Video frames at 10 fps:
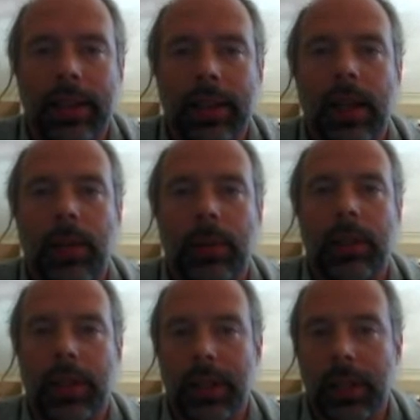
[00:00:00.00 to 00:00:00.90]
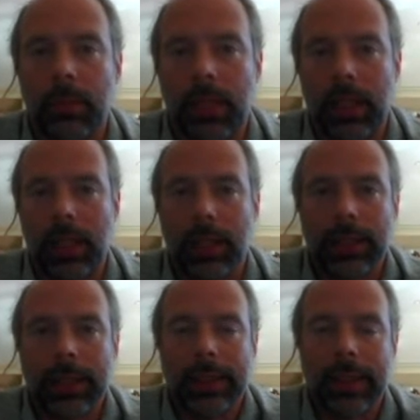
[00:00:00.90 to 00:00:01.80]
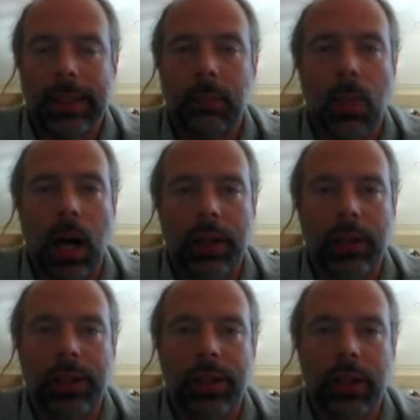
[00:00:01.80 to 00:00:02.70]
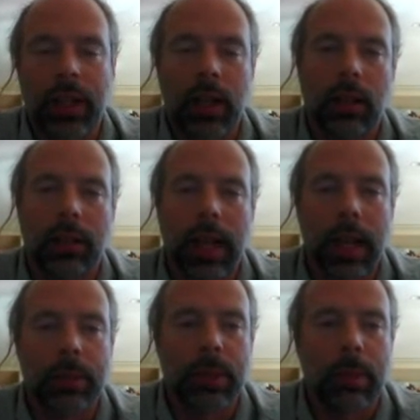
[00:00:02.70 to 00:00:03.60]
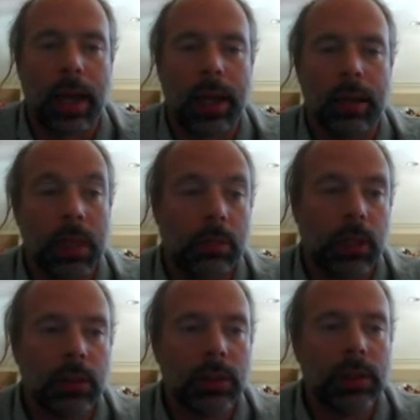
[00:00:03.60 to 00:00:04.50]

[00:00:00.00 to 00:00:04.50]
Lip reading: these networks are going to be monitored at all times by people.